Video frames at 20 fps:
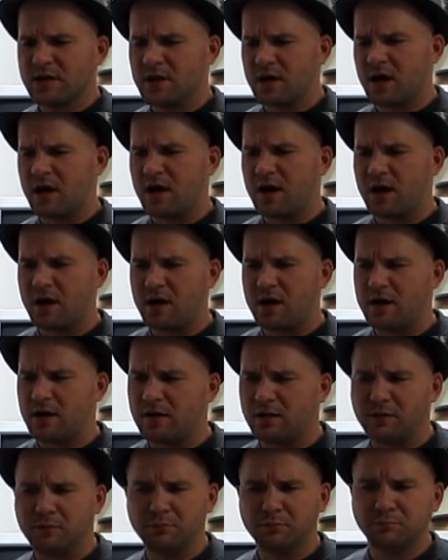
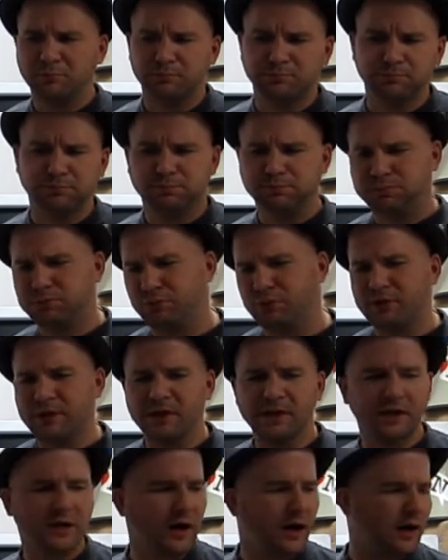uh,
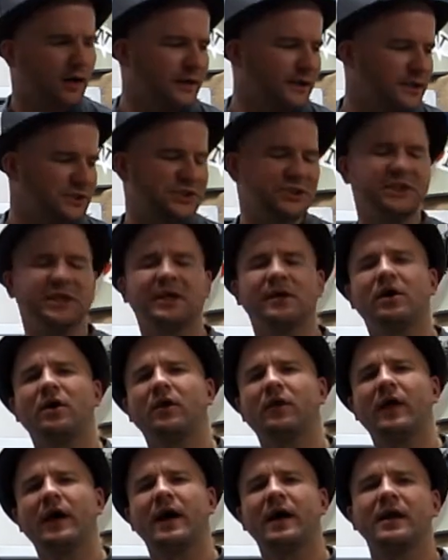precognition and all
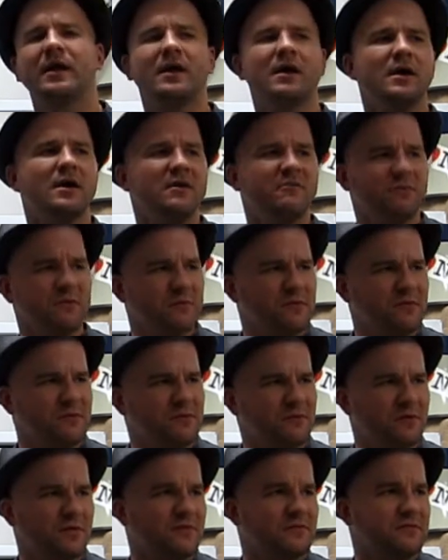that from a
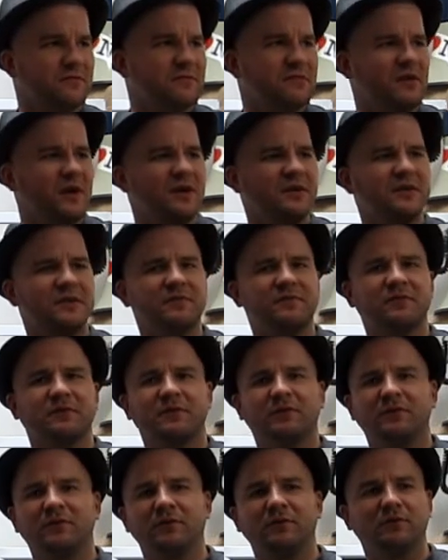sort of
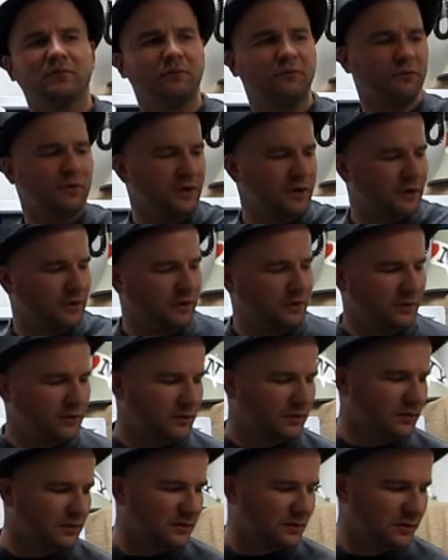scientifical,
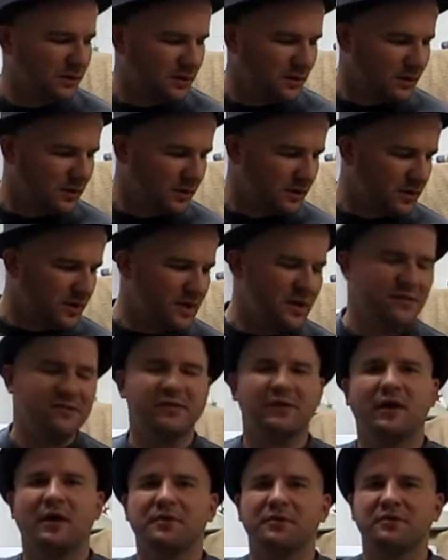real, easy
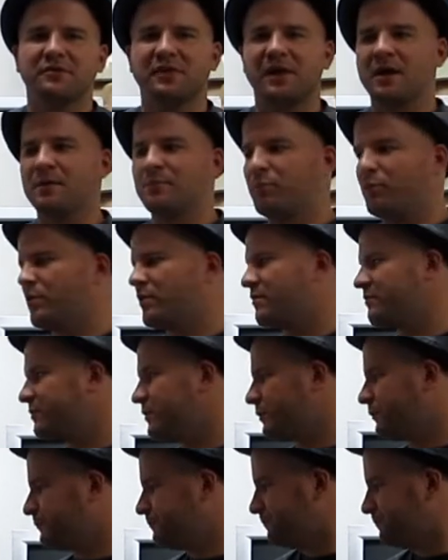to understand point of view.